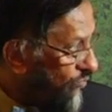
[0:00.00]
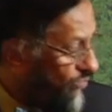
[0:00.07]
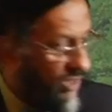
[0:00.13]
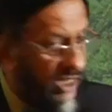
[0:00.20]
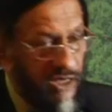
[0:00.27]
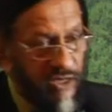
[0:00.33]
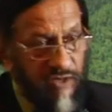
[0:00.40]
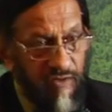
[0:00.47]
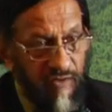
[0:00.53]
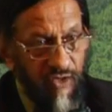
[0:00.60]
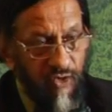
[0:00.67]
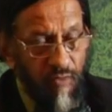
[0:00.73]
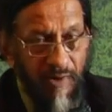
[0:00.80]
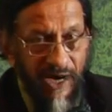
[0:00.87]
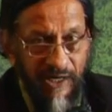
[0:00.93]
this,
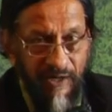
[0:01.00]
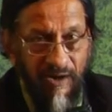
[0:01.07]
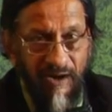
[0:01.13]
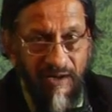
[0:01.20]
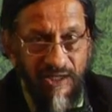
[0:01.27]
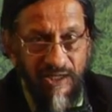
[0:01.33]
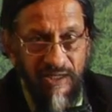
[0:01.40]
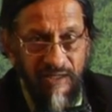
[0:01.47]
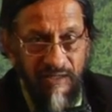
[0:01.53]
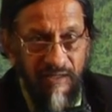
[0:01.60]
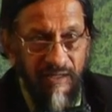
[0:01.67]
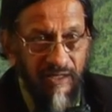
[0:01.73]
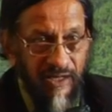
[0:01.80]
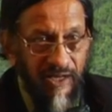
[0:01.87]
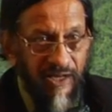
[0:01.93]
you might ask,
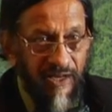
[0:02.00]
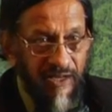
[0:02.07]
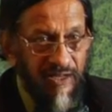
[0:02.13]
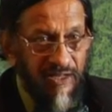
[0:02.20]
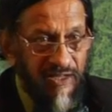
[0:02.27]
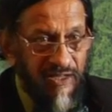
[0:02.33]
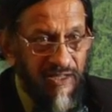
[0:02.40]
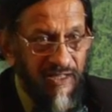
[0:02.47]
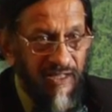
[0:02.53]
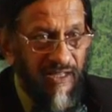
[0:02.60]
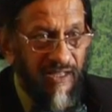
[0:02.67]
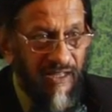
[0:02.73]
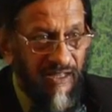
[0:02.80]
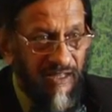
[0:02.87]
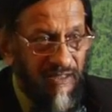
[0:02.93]
is
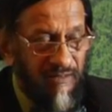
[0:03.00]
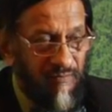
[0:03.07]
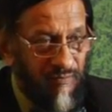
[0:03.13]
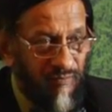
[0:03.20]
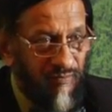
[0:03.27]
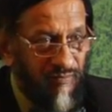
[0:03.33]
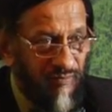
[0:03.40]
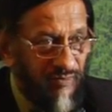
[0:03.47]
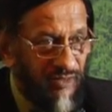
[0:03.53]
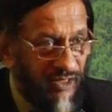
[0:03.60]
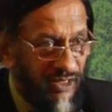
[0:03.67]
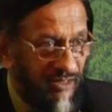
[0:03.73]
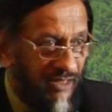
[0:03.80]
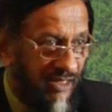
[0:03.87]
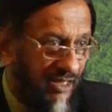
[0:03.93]

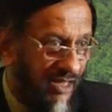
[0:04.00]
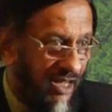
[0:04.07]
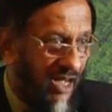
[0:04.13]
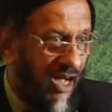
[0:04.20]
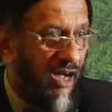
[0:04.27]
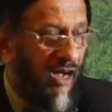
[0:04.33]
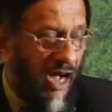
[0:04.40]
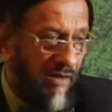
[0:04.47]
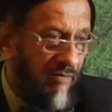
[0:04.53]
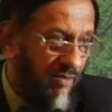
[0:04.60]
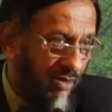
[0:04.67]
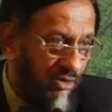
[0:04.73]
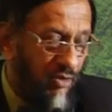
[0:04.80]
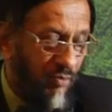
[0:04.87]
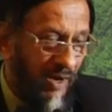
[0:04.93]

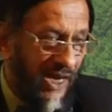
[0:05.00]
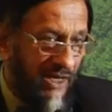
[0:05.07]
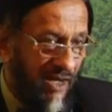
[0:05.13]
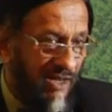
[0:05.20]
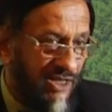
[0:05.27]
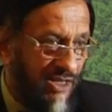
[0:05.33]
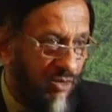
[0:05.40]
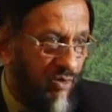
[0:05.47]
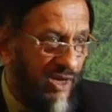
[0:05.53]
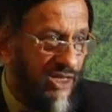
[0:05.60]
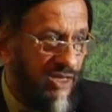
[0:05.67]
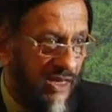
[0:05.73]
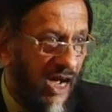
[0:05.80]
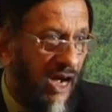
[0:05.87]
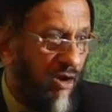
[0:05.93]
you might ask the
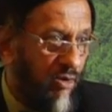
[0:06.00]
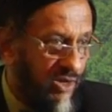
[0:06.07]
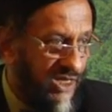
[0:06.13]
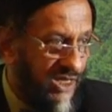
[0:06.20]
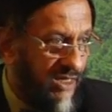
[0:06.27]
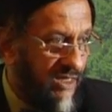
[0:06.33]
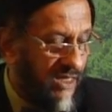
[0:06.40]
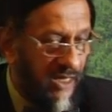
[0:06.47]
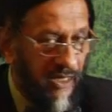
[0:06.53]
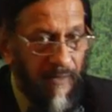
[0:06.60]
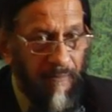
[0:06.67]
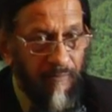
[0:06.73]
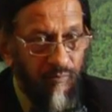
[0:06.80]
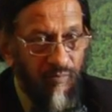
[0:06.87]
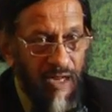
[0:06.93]
question, how is it that
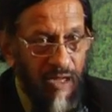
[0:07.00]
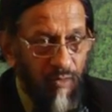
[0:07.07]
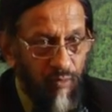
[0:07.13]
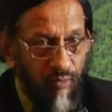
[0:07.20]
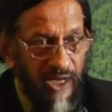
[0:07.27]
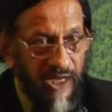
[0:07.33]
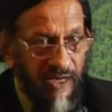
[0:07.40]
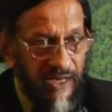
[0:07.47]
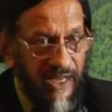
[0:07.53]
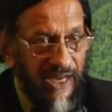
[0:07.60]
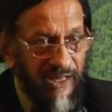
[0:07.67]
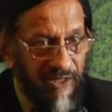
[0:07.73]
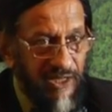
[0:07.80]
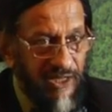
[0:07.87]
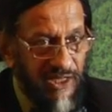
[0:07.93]
we can
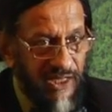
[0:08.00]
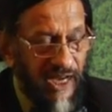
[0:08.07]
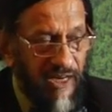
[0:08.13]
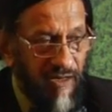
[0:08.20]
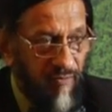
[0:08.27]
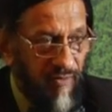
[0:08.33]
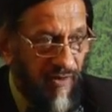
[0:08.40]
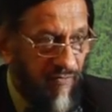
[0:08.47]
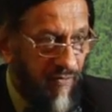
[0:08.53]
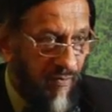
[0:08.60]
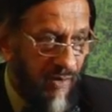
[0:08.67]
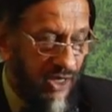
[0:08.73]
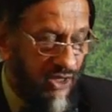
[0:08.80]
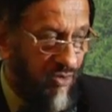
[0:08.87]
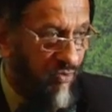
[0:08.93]
get this kind of
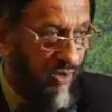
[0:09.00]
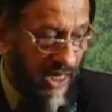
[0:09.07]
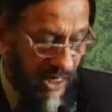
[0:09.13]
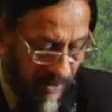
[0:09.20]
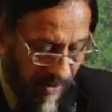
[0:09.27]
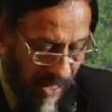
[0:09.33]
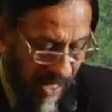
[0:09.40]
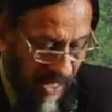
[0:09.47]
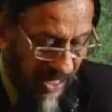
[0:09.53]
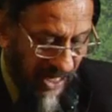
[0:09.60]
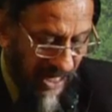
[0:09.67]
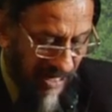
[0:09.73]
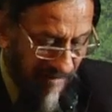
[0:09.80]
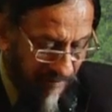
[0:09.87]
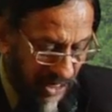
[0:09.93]
information? Well,
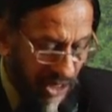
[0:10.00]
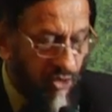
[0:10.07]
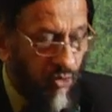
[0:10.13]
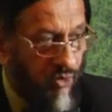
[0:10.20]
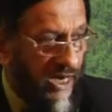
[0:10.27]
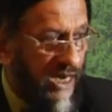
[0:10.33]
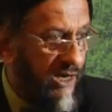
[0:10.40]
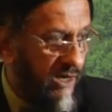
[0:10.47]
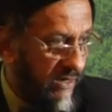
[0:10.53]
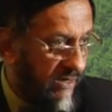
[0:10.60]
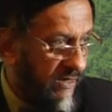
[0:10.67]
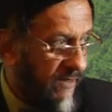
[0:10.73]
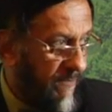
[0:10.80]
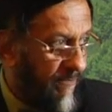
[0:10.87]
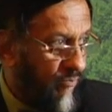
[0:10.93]
I've been to
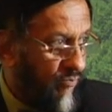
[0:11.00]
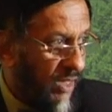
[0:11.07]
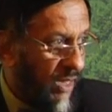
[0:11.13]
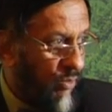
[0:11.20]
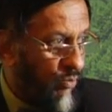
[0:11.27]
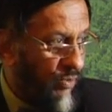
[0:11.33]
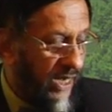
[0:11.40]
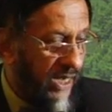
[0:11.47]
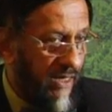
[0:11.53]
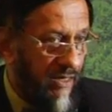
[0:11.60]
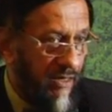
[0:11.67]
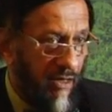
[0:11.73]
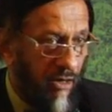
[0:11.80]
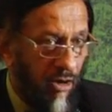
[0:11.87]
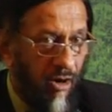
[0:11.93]
Greenland,
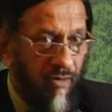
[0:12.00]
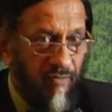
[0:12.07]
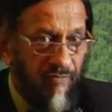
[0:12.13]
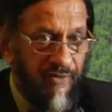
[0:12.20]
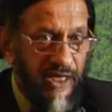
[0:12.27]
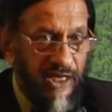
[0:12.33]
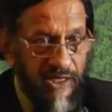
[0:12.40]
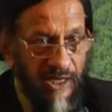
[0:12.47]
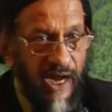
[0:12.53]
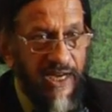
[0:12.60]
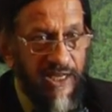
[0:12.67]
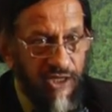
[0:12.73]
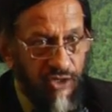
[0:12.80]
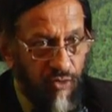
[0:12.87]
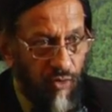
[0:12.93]
where a lot of these
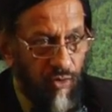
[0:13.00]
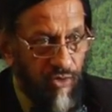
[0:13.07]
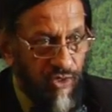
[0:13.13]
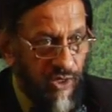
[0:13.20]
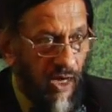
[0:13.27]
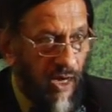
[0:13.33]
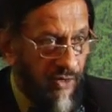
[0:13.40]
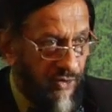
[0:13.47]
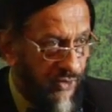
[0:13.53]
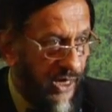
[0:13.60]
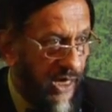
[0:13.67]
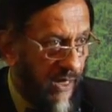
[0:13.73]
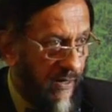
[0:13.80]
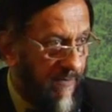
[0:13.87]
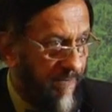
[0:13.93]
ice cores are
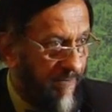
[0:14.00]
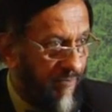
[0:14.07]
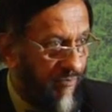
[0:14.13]
drilled.